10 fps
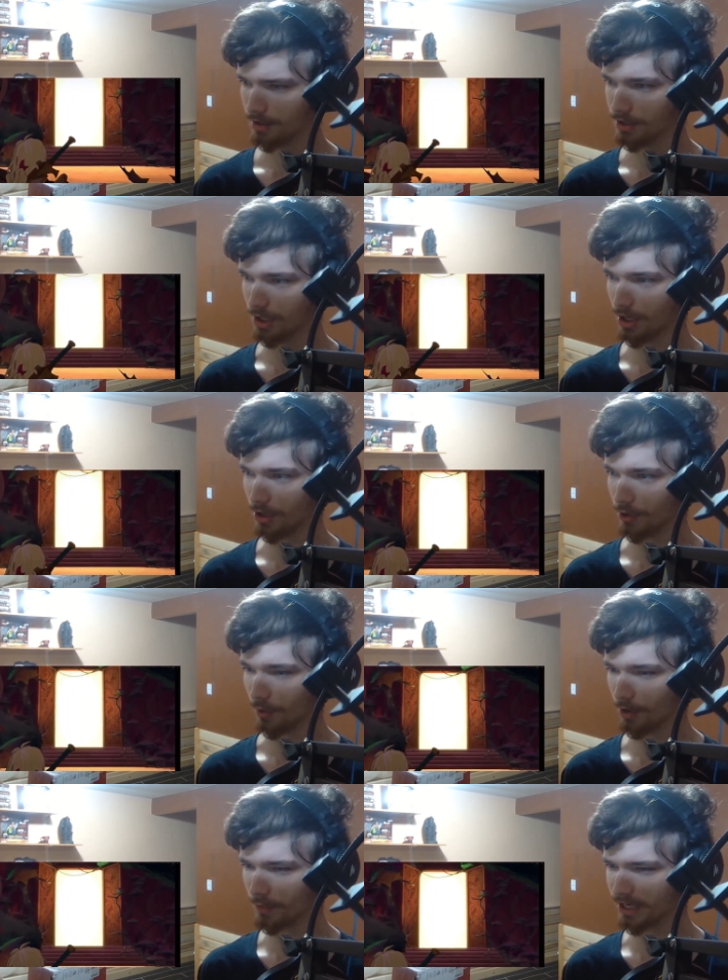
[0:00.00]
Yo,
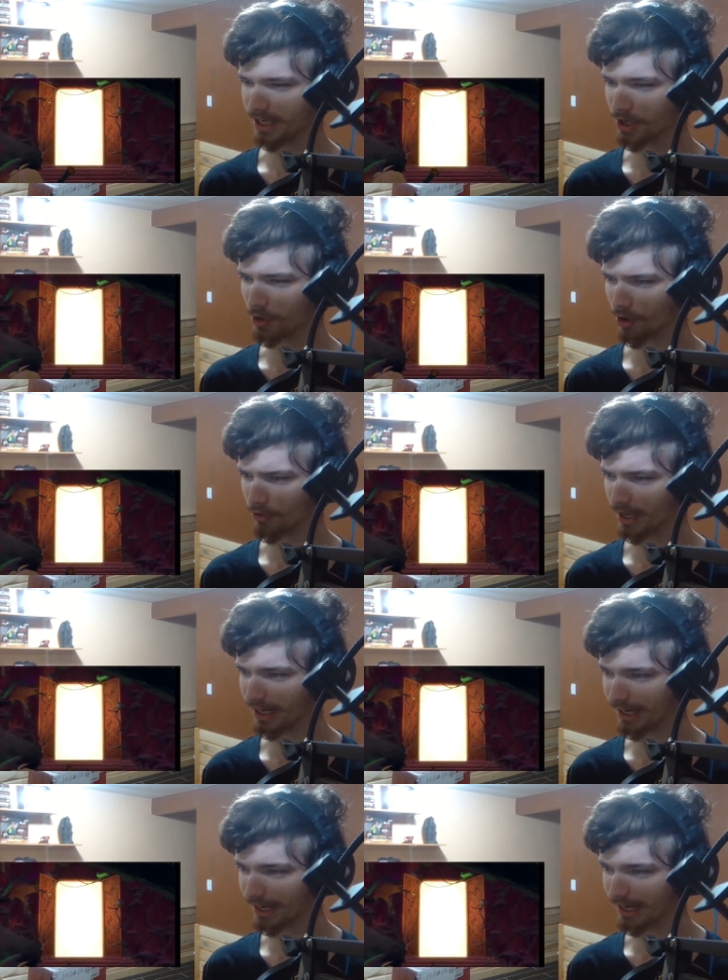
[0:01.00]
are we here already?